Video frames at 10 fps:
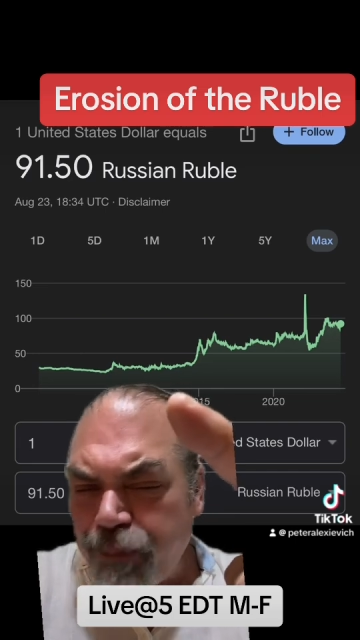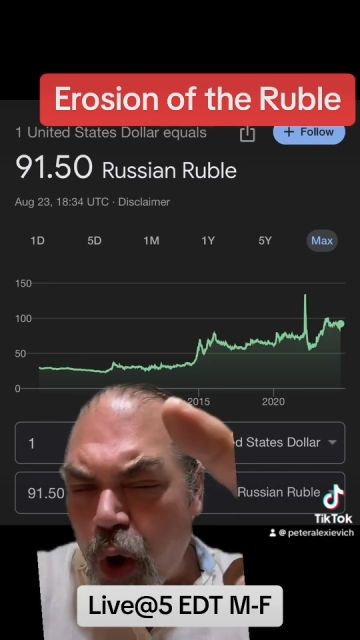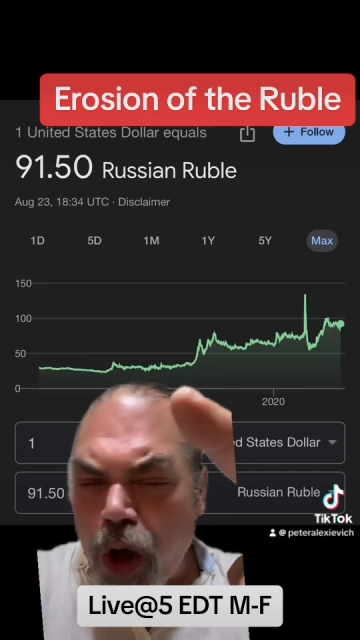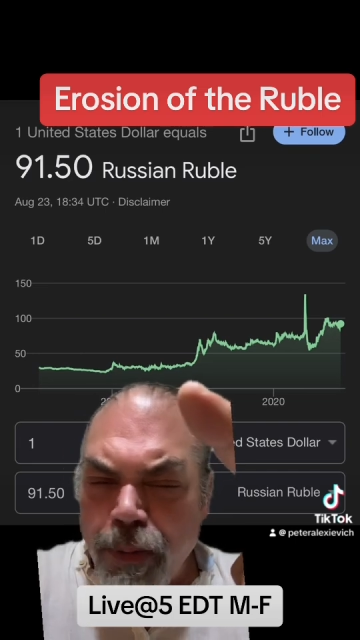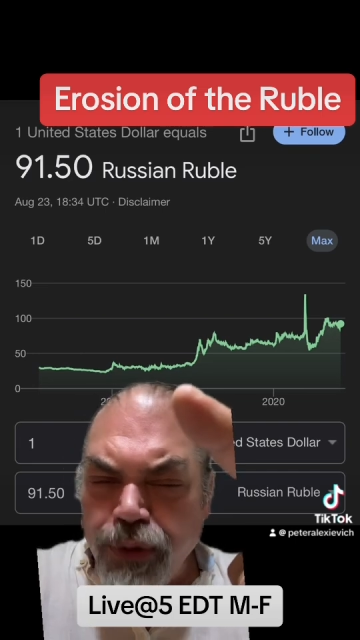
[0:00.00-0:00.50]

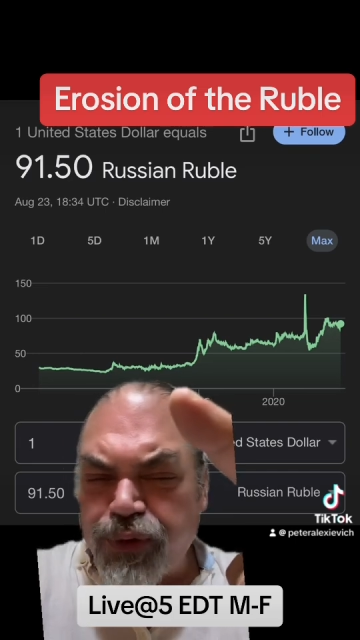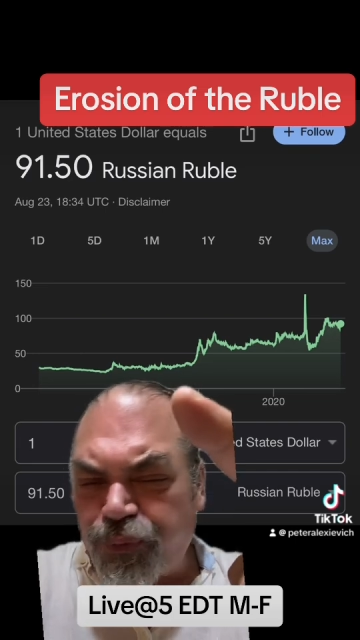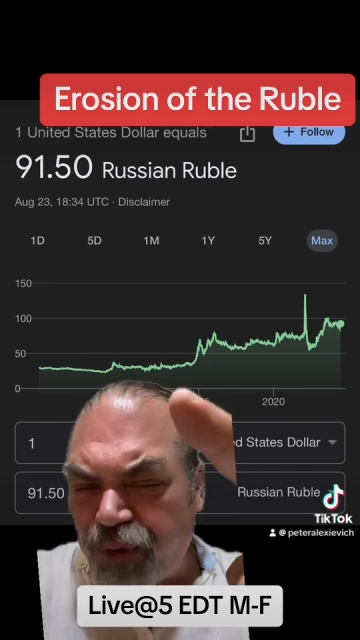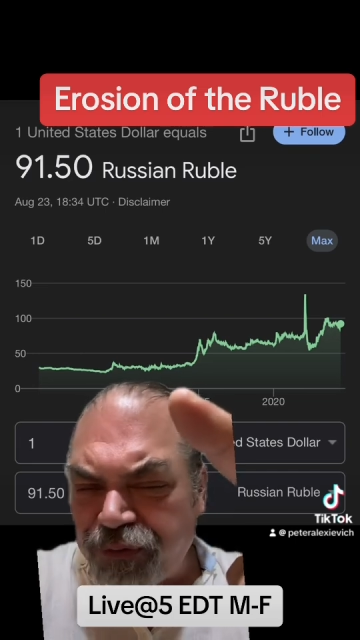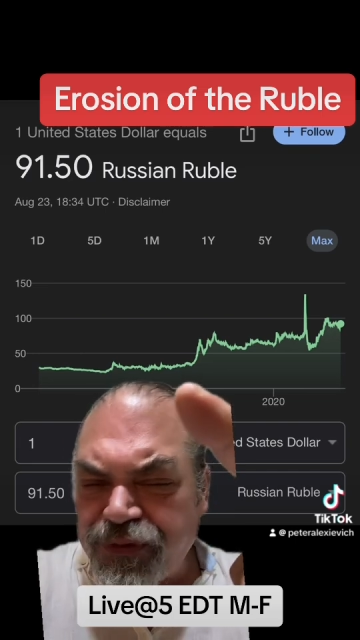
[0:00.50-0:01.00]
almost
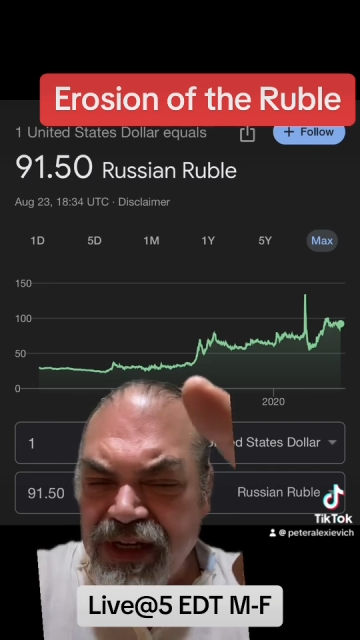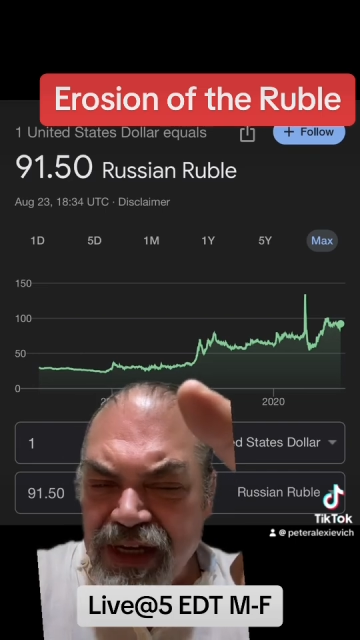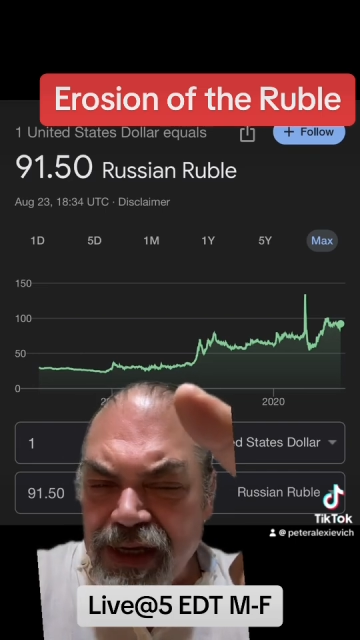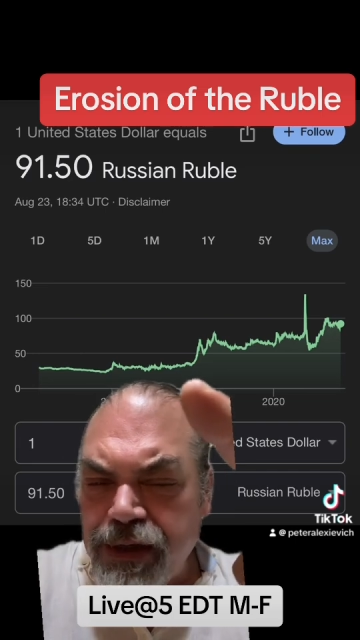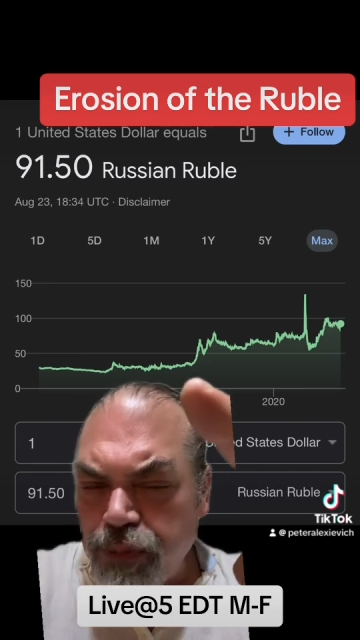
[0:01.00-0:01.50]

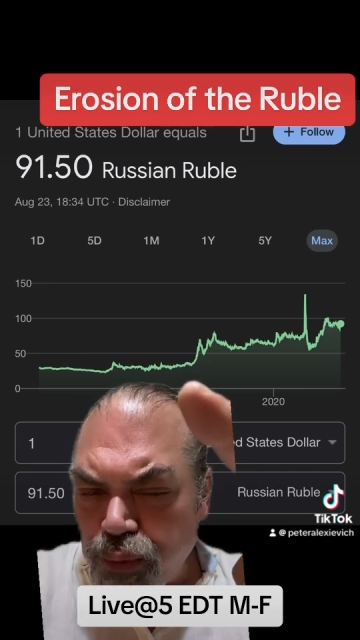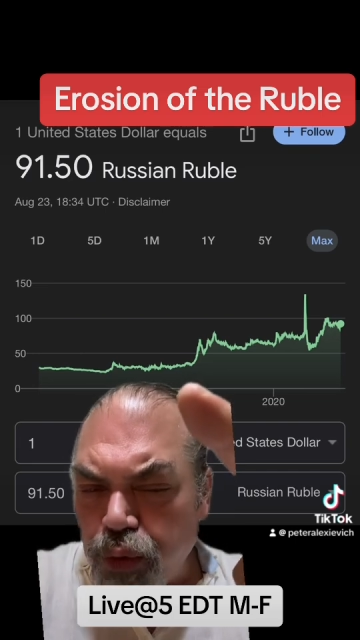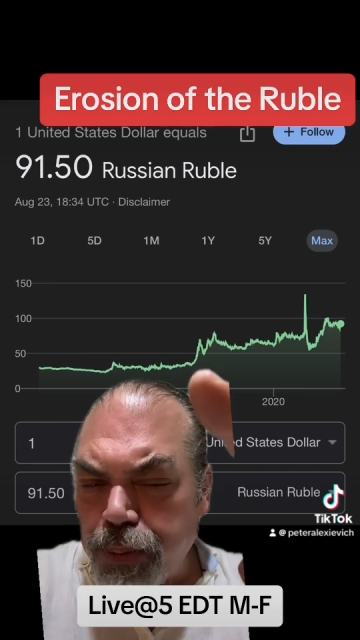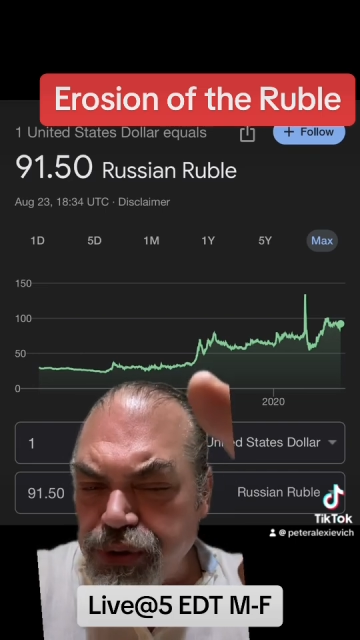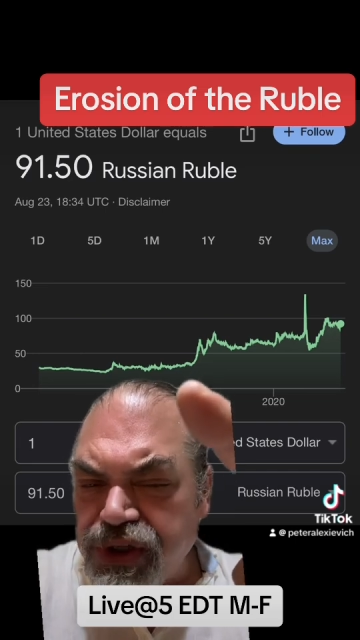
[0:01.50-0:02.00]
50
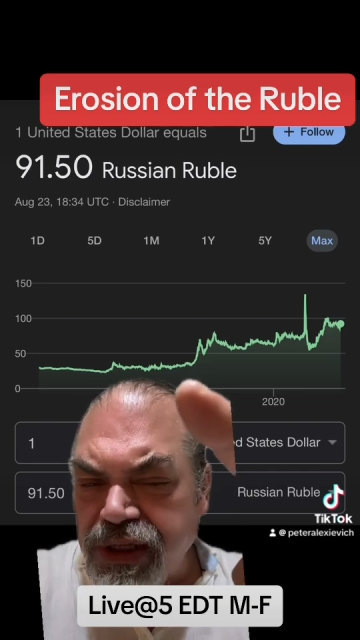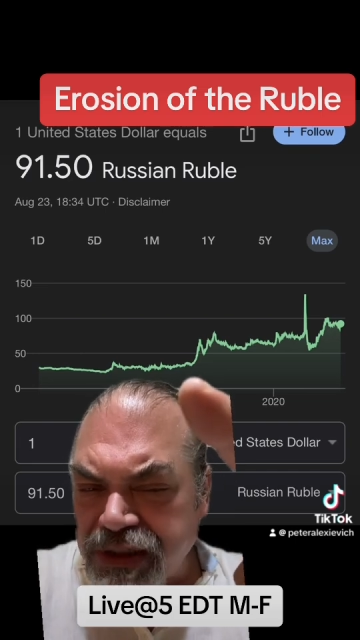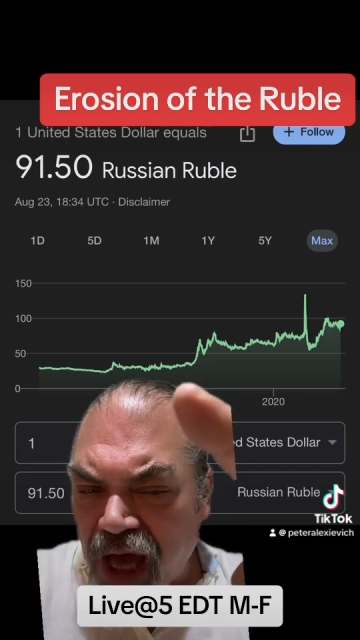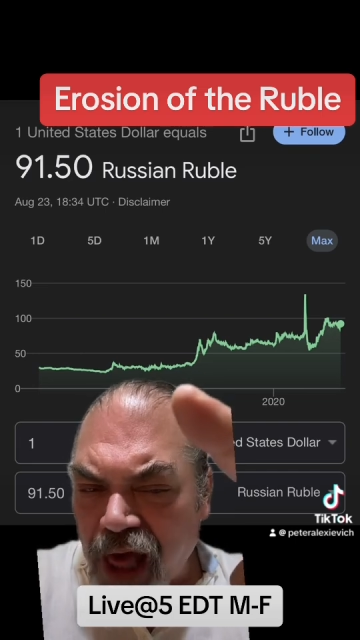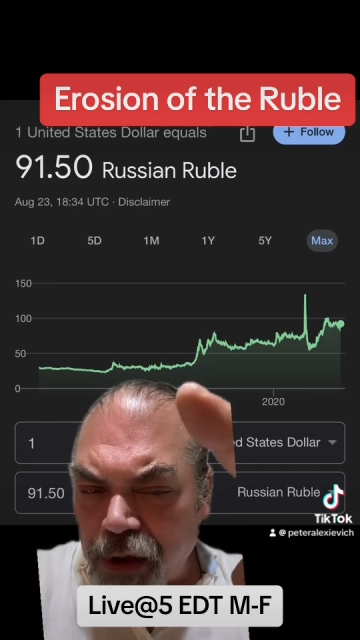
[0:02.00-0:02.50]
rubles to the
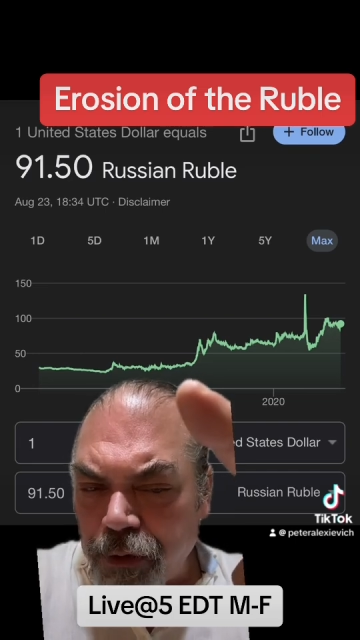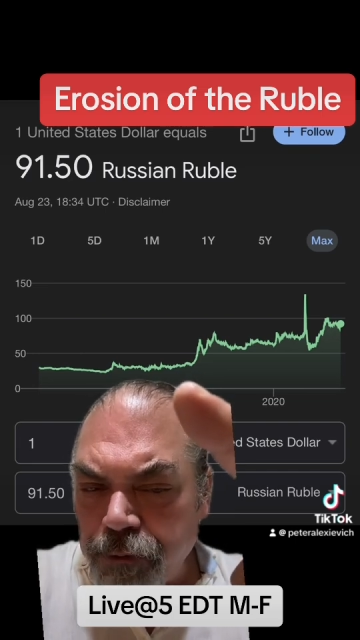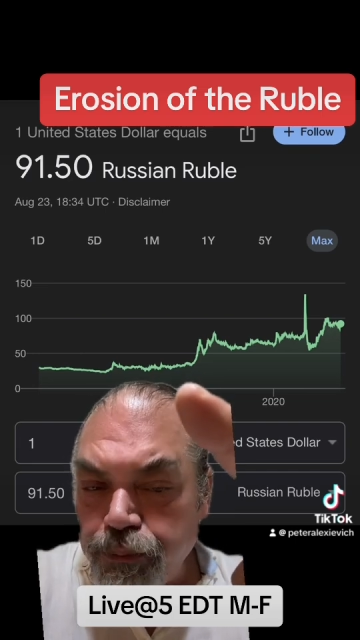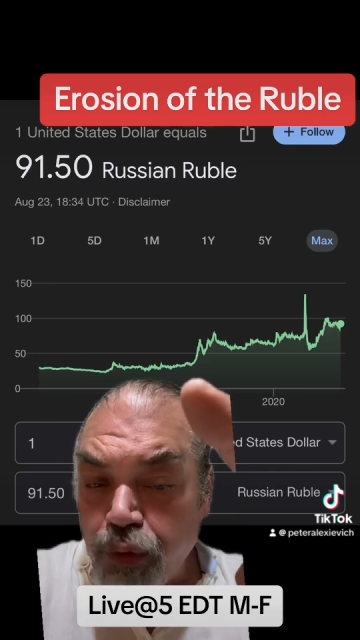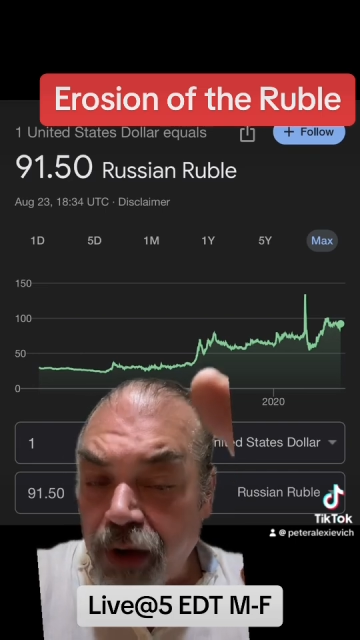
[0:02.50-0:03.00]
dollar,
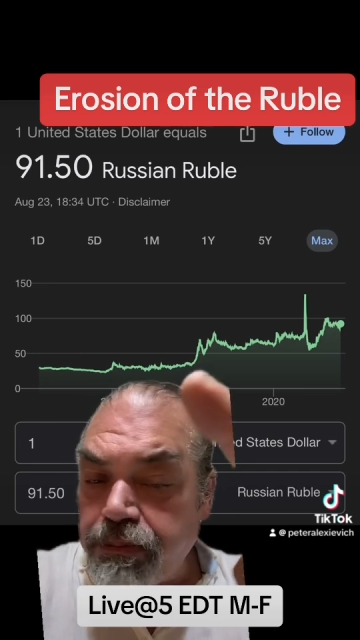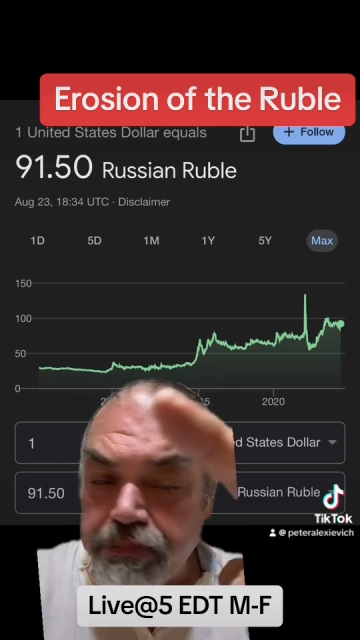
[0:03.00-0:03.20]
right?